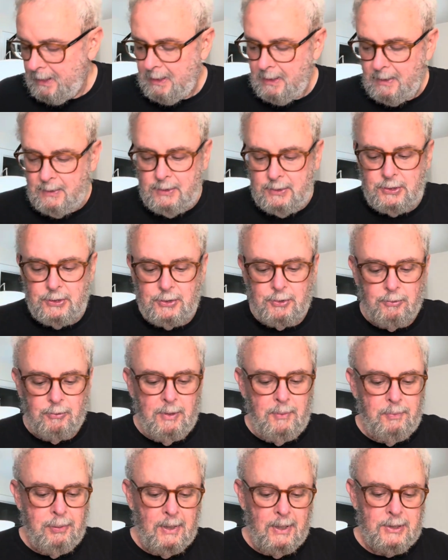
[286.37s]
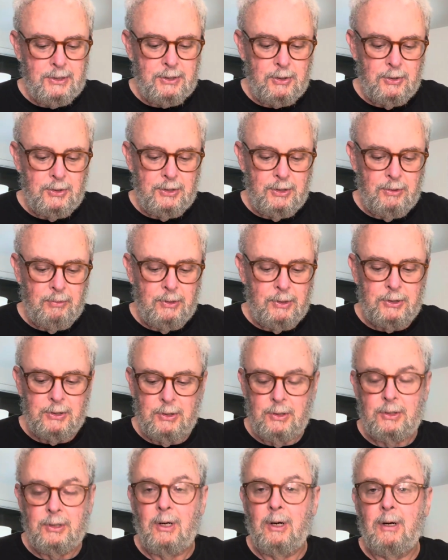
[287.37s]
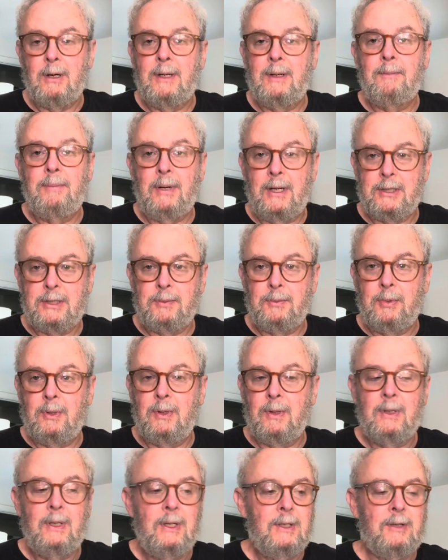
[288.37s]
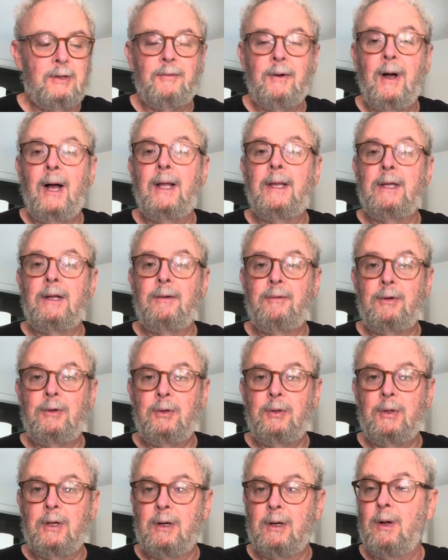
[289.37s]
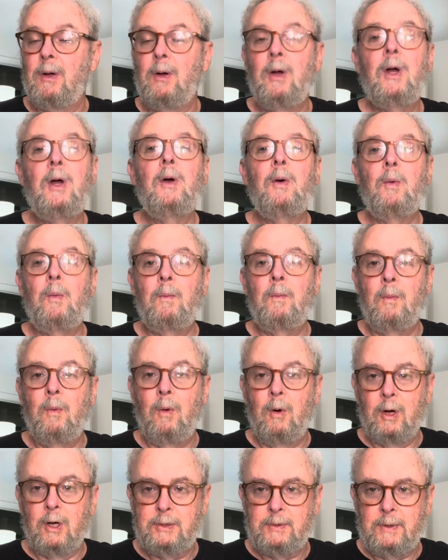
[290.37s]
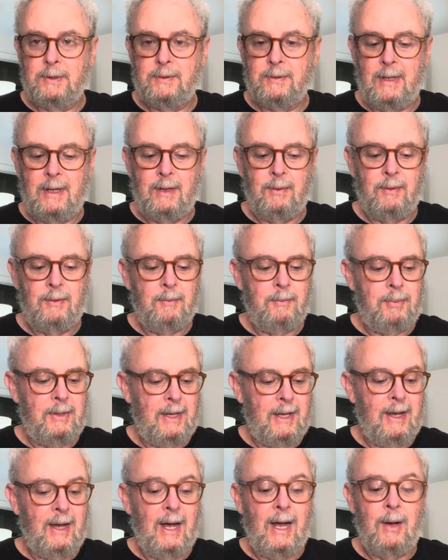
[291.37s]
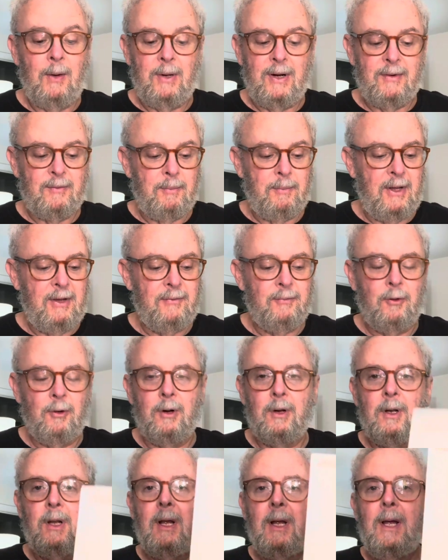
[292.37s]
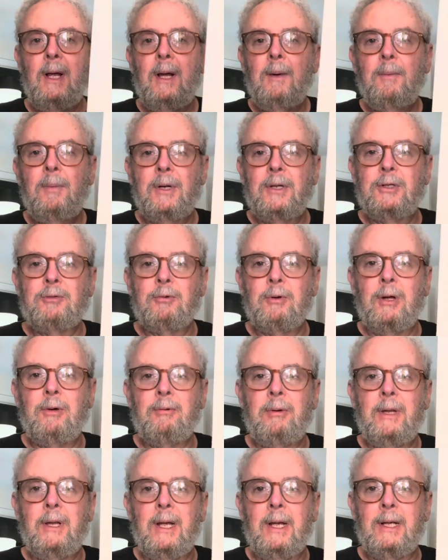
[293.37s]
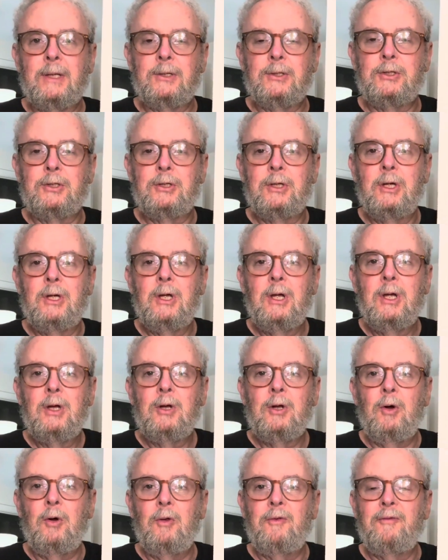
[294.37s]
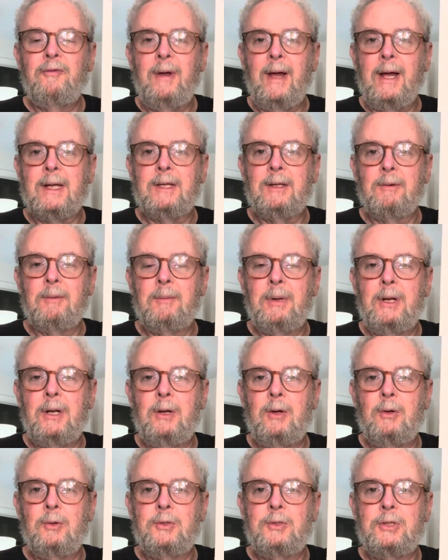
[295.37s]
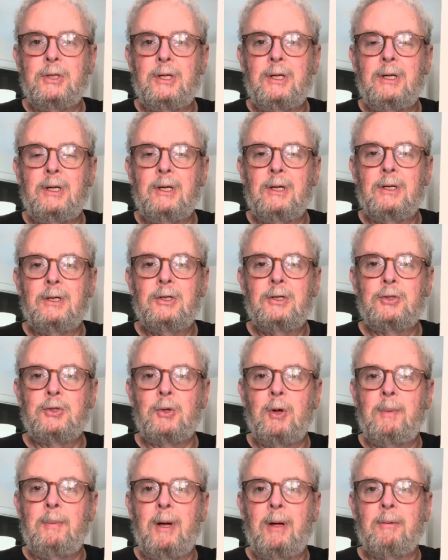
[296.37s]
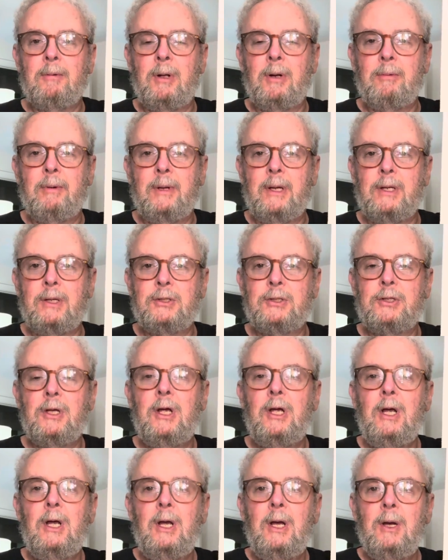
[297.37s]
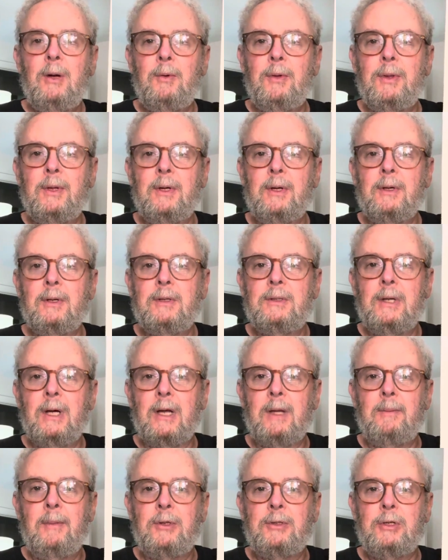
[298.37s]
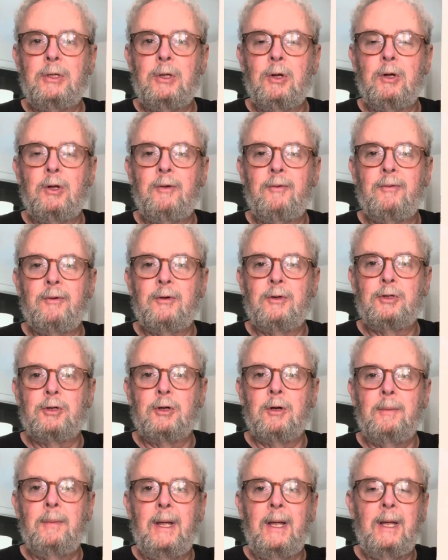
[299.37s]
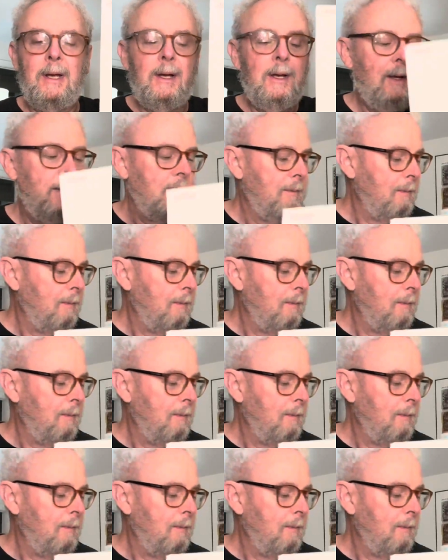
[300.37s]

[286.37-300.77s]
this is a repress because the originals are impossible to find, and if you do, they're more expensive than I would ever pay for it. But it's Rodriguez, Cold Fact. Everybody knows the story about Rodriguez. with a documentary looking for a Sugar Man.